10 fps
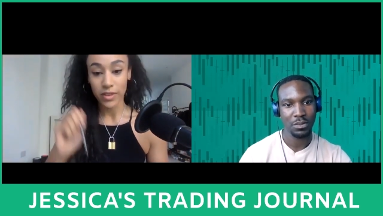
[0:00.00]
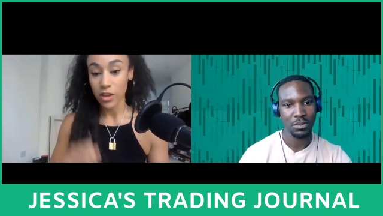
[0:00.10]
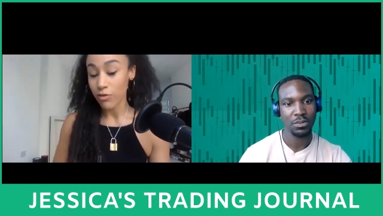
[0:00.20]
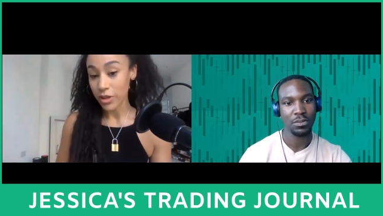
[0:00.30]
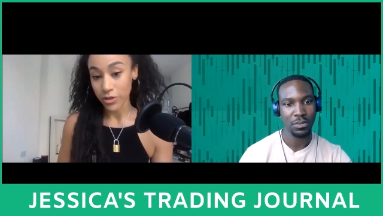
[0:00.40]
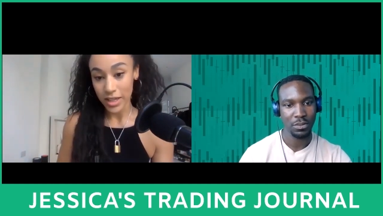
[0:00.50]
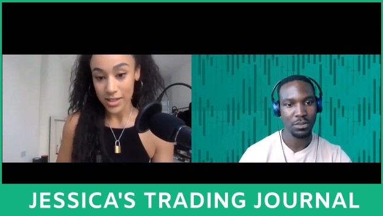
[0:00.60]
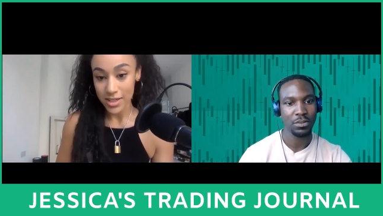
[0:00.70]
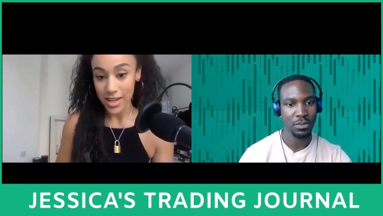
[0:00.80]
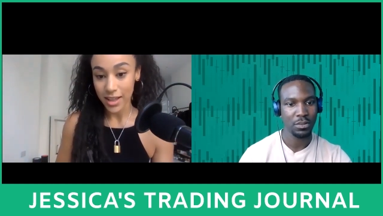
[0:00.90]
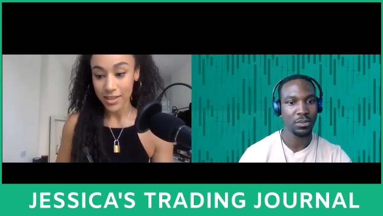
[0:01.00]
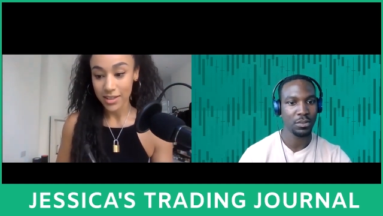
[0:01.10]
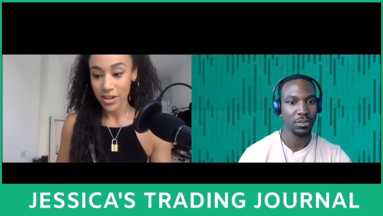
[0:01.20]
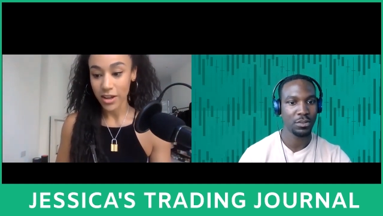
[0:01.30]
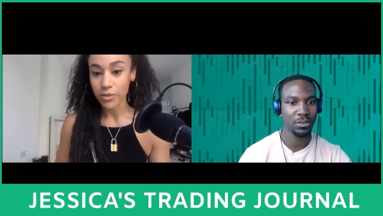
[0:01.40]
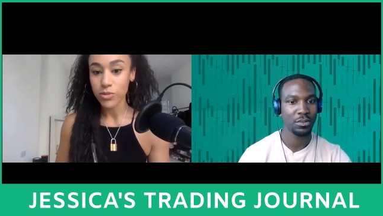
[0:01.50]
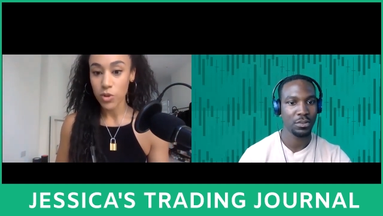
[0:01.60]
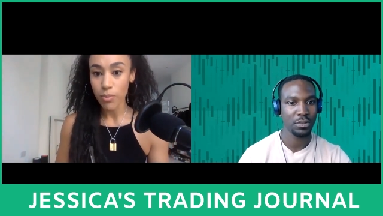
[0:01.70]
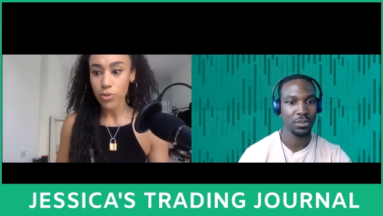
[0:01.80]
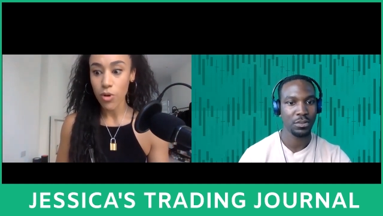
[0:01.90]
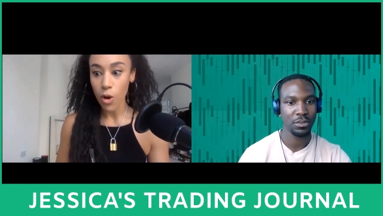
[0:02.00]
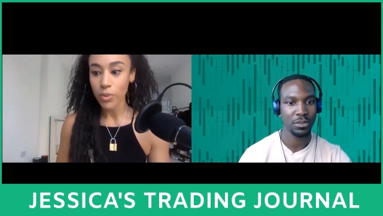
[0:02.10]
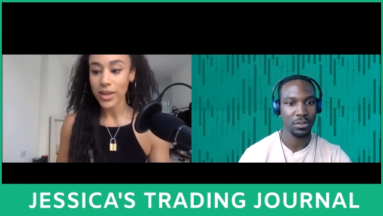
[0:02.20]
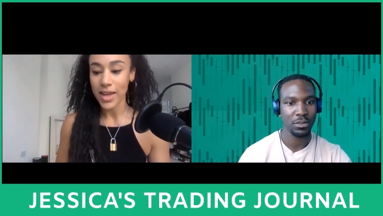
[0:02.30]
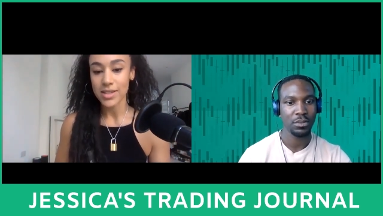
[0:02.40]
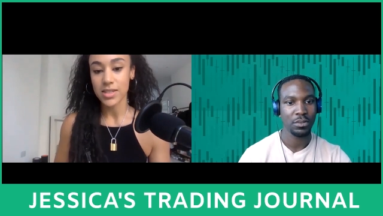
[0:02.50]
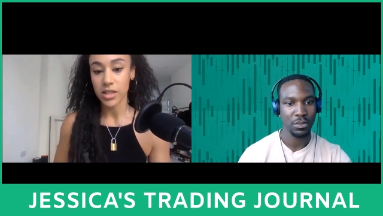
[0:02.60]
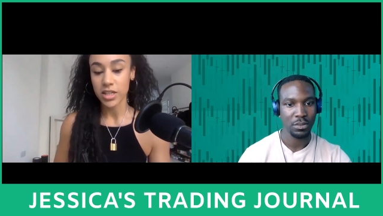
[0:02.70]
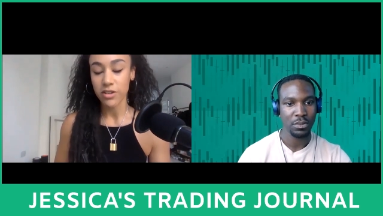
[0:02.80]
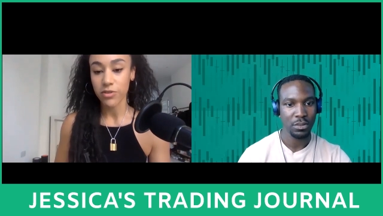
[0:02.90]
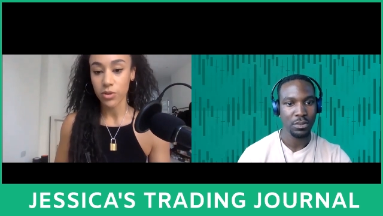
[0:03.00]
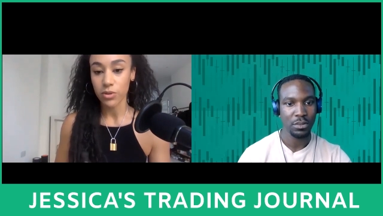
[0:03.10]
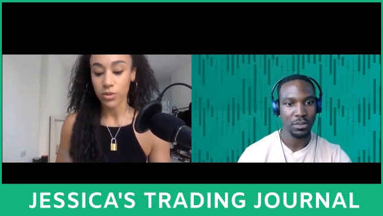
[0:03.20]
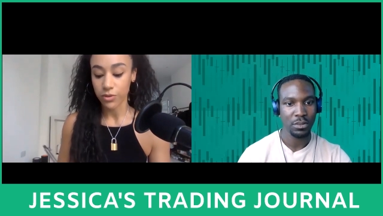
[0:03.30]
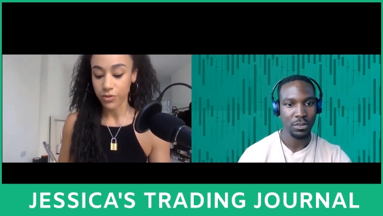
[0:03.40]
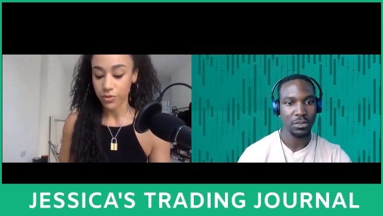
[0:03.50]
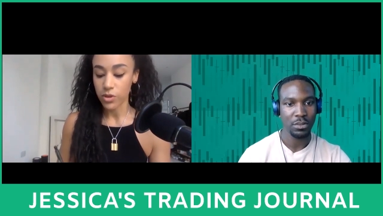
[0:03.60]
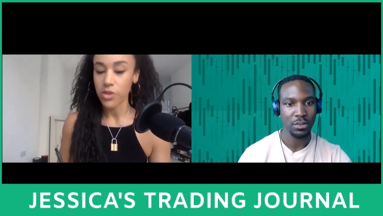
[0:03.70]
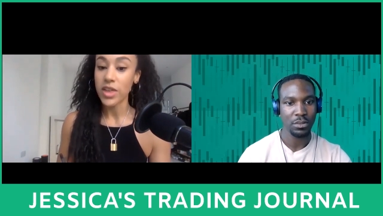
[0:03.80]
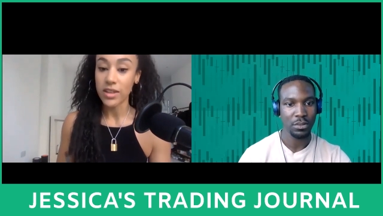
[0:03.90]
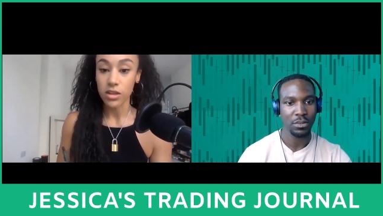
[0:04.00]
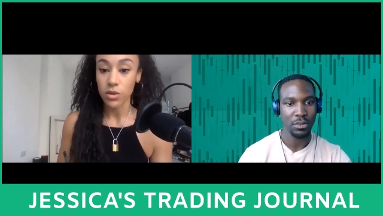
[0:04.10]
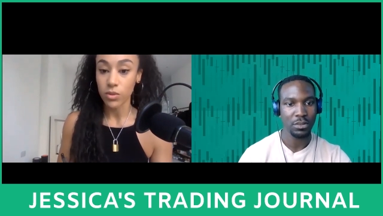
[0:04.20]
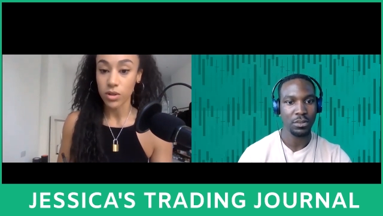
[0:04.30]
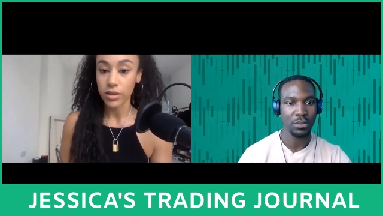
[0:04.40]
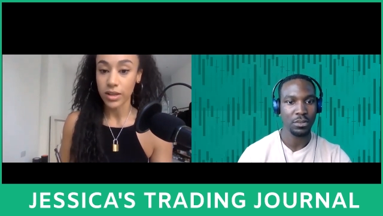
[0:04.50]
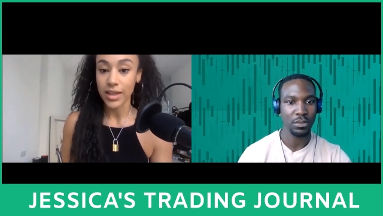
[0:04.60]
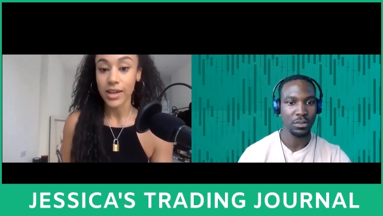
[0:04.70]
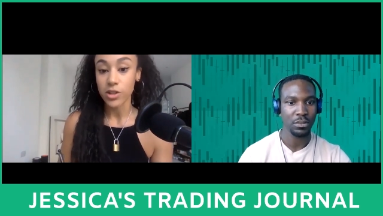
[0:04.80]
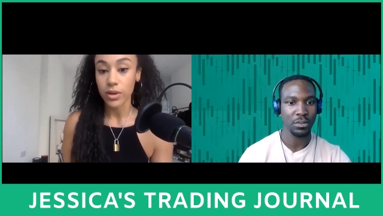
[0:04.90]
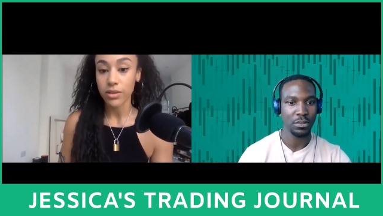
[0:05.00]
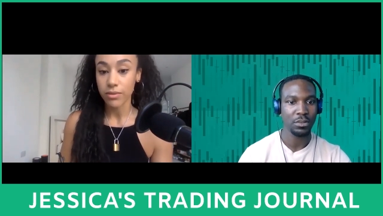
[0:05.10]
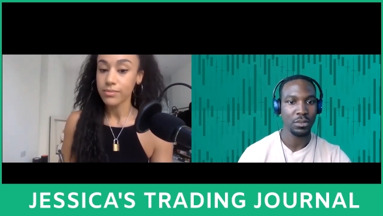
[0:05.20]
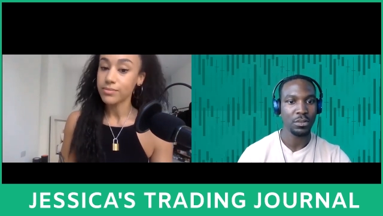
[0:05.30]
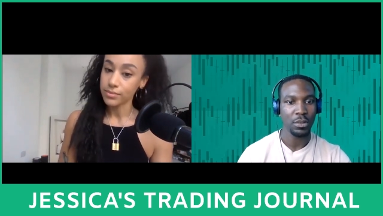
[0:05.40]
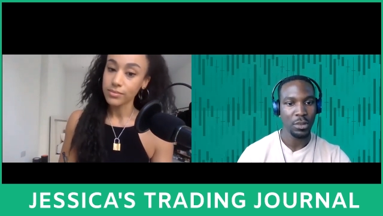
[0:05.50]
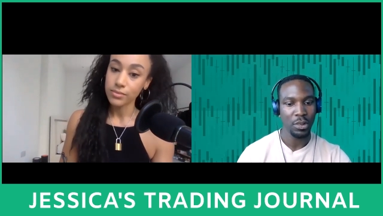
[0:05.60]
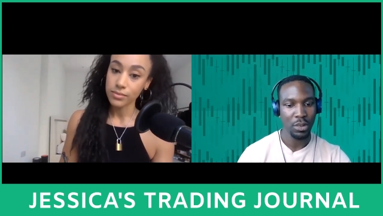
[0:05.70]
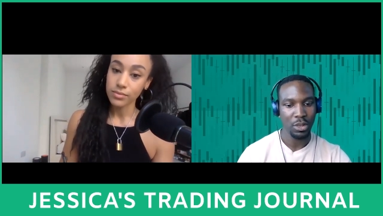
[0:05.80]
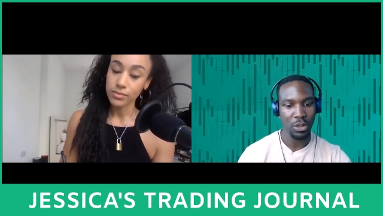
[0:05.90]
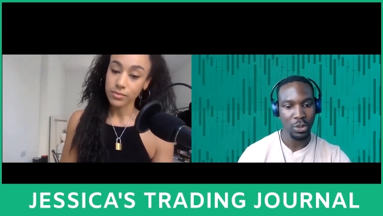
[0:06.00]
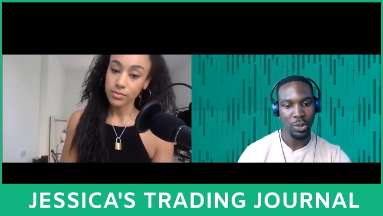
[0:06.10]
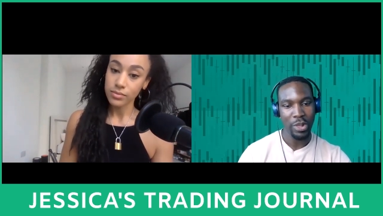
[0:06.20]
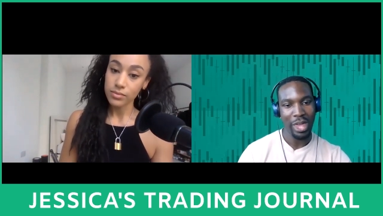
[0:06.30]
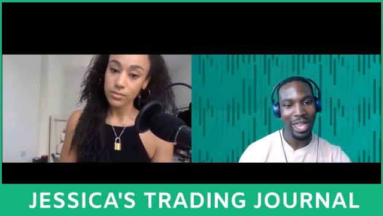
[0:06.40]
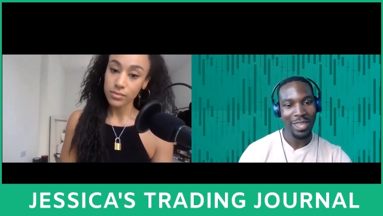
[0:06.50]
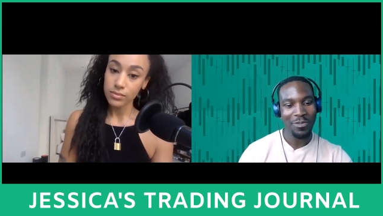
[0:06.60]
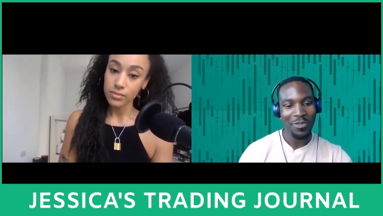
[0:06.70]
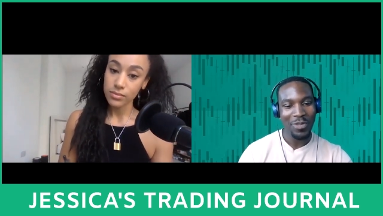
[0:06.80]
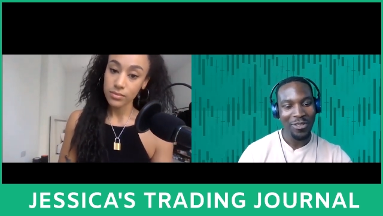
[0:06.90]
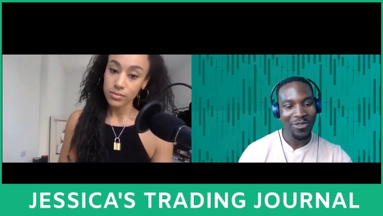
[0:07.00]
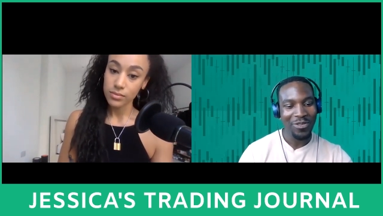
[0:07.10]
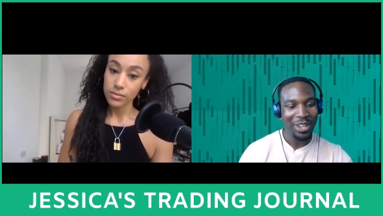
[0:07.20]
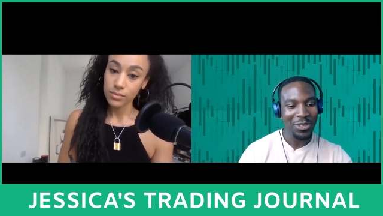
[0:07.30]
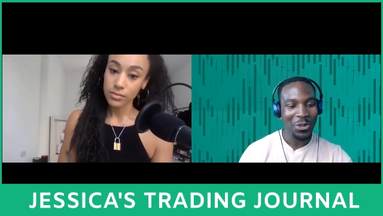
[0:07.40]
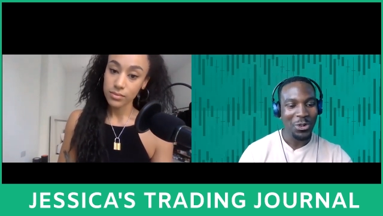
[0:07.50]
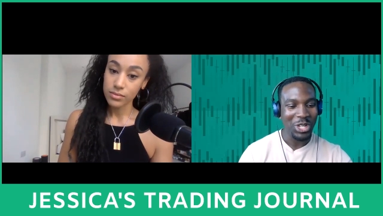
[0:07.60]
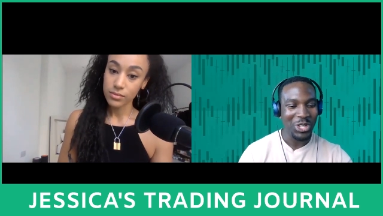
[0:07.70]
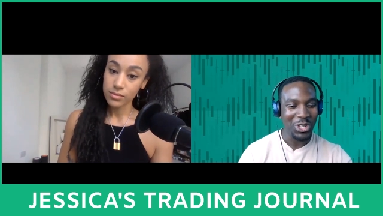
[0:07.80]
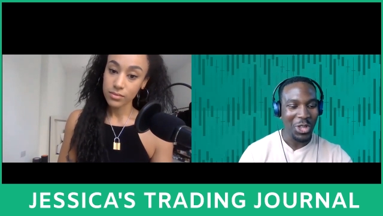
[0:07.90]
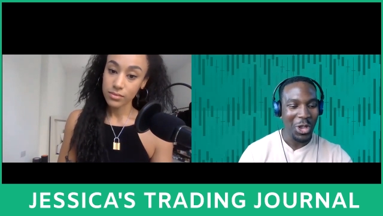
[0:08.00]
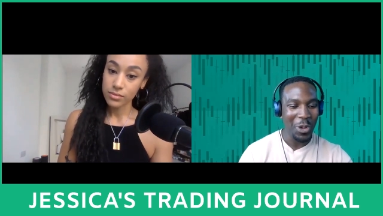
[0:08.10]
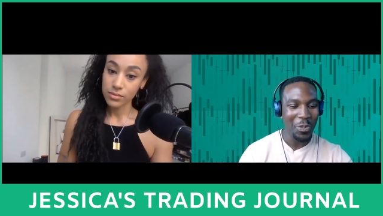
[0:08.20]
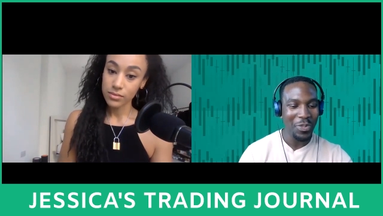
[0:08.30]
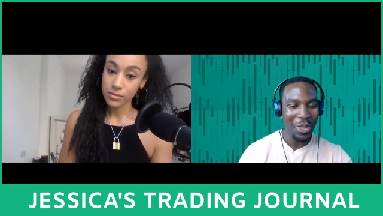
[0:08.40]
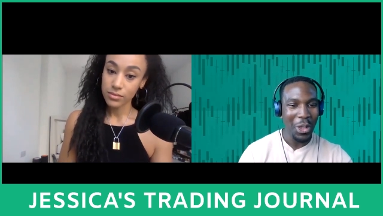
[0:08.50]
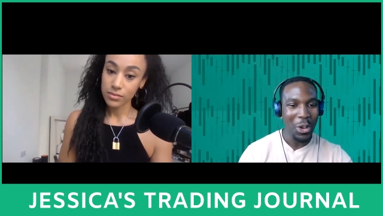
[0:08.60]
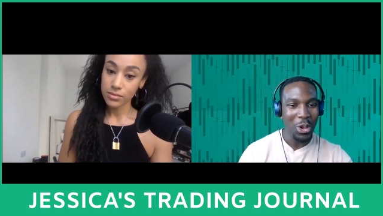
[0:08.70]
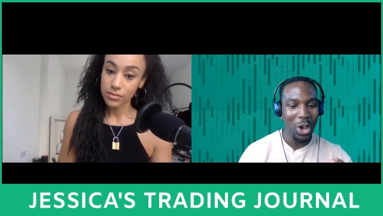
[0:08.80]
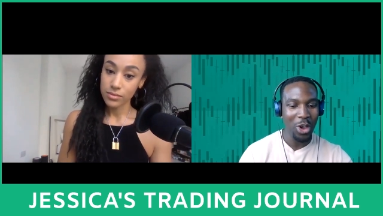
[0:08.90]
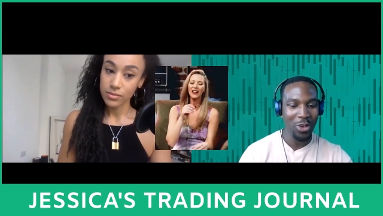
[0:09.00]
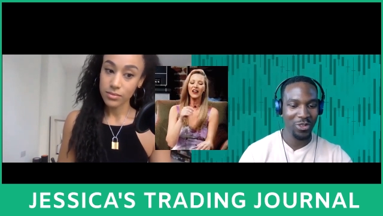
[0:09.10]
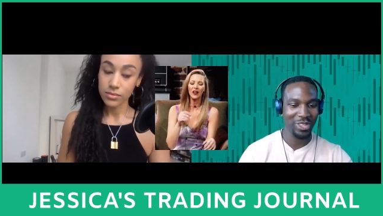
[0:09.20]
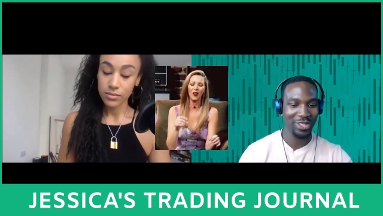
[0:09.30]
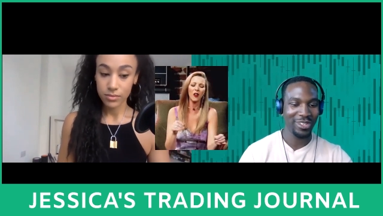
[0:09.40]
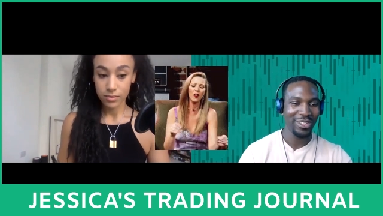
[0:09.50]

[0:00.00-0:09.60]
Speaker 1: that you read on the internet you mm. know do a proper case study of your of the thing that you want to engage with
Speaker 2: cool. and my final question um covid